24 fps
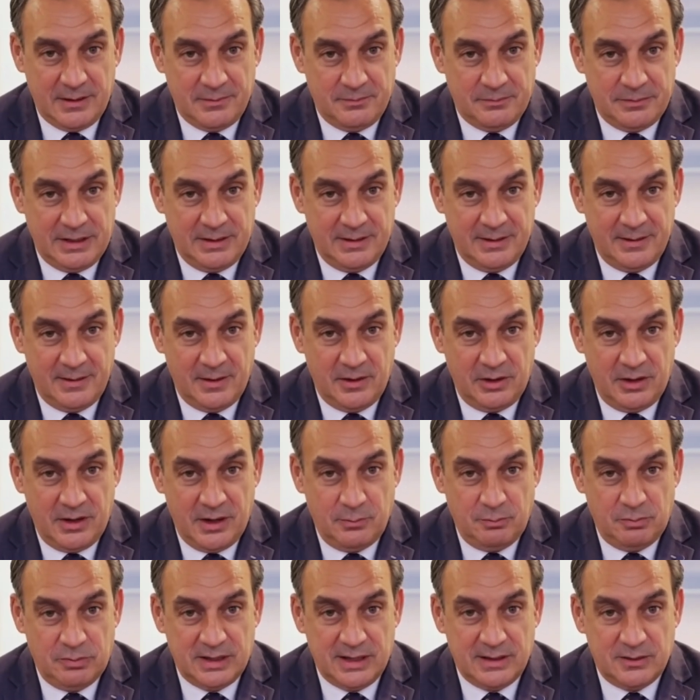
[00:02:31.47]
Making a
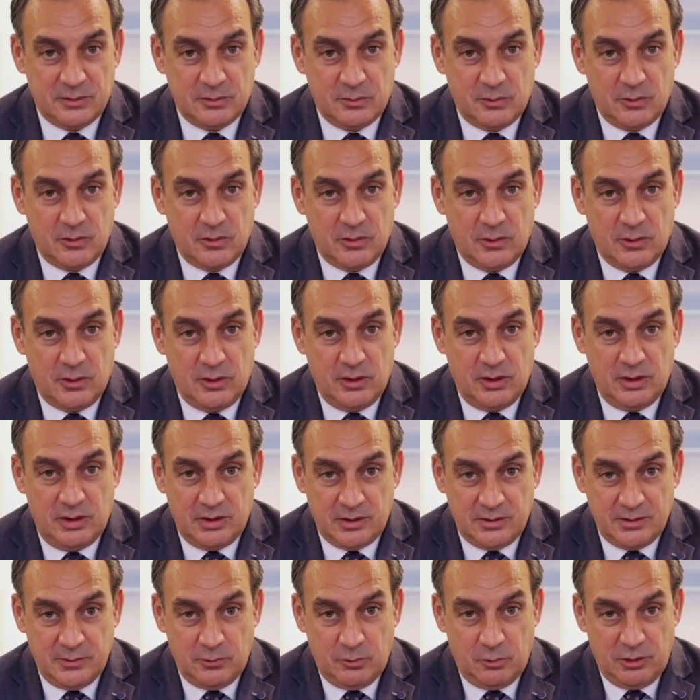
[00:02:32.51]
top-down call
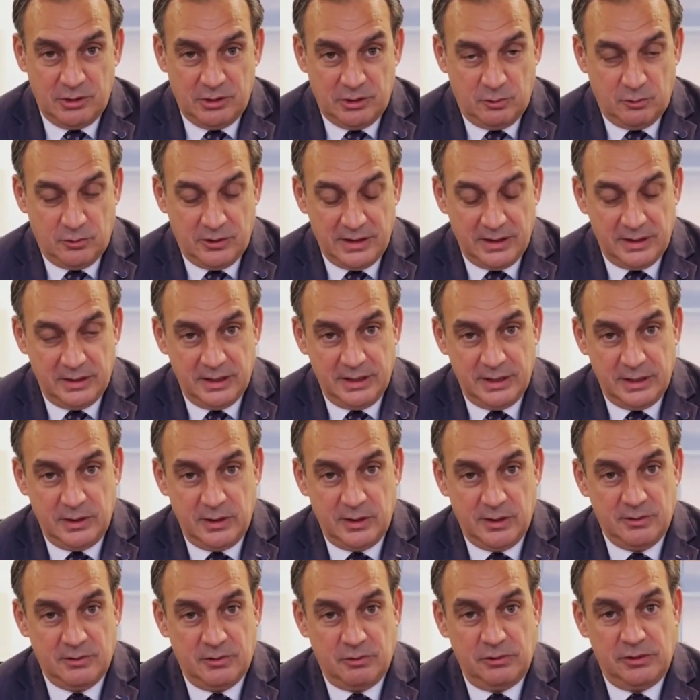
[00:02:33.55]
on which way the
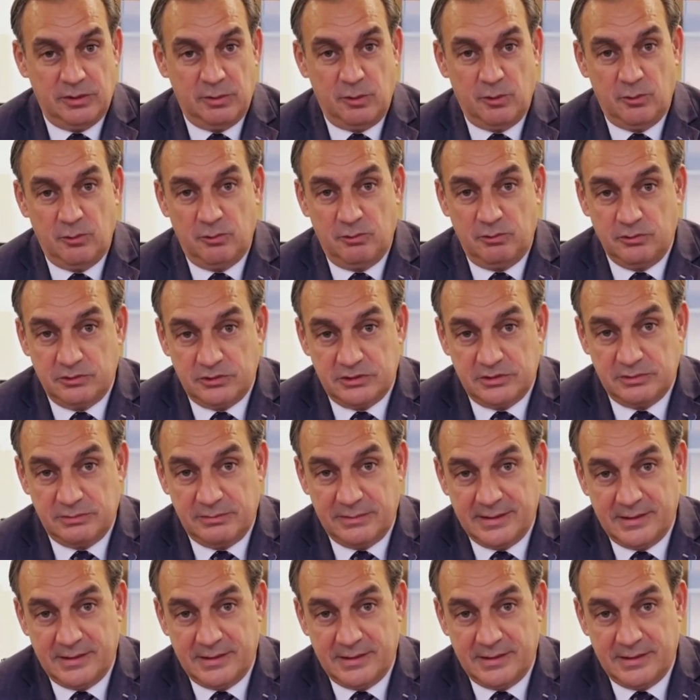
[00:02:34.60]
economy goes